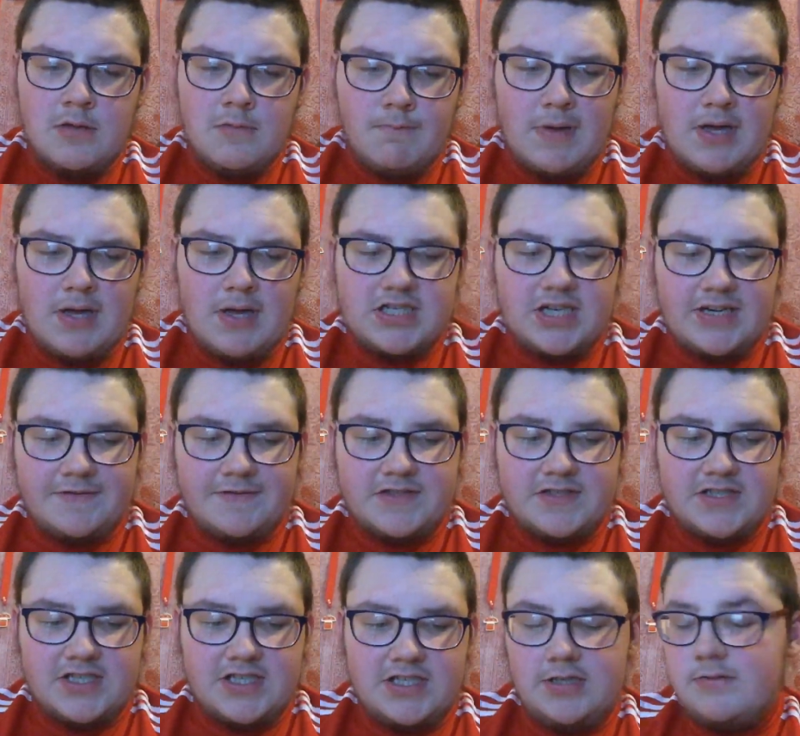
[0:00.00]
Martial
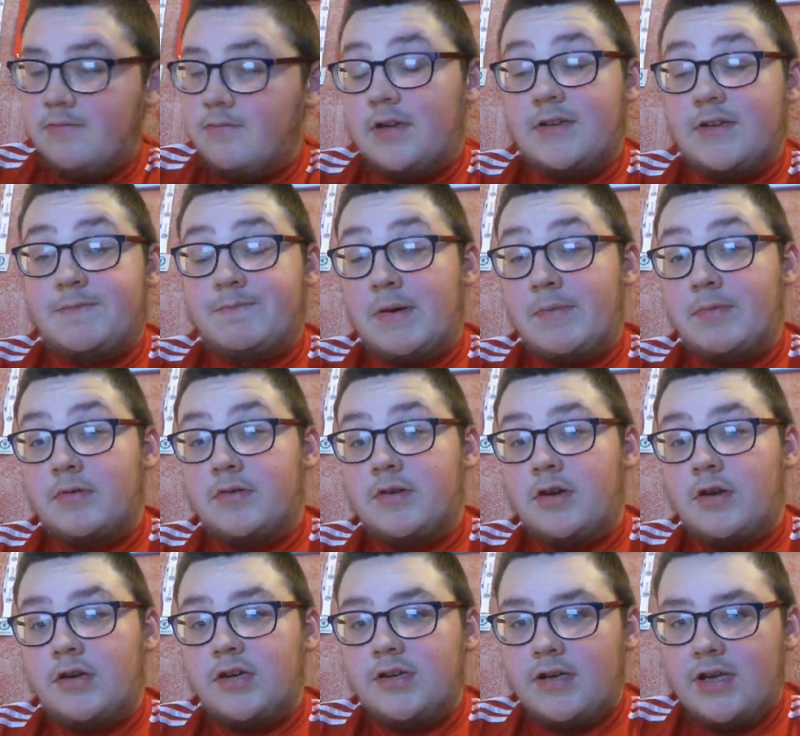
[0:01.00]
FC, as people
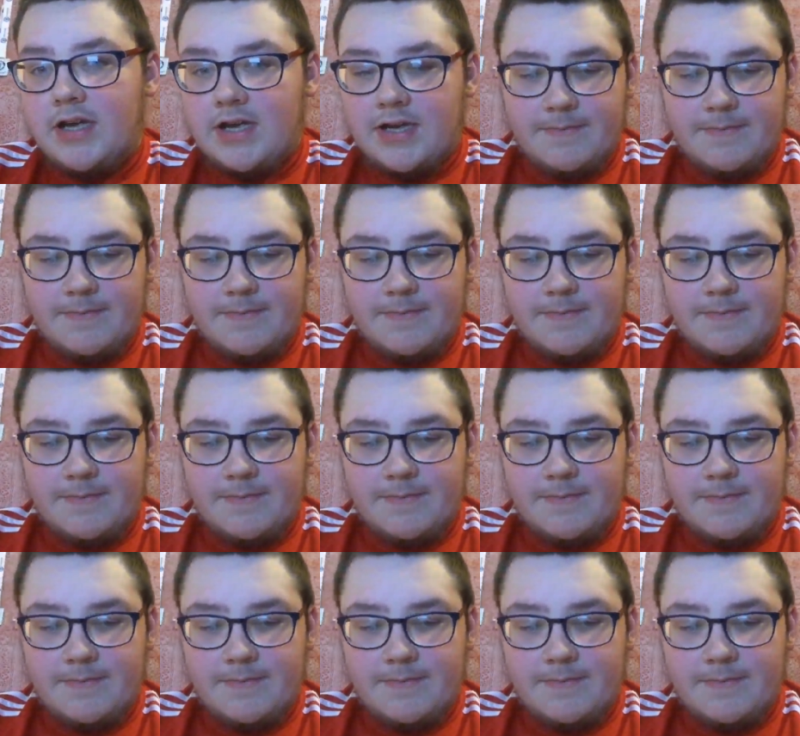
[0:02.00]
call it.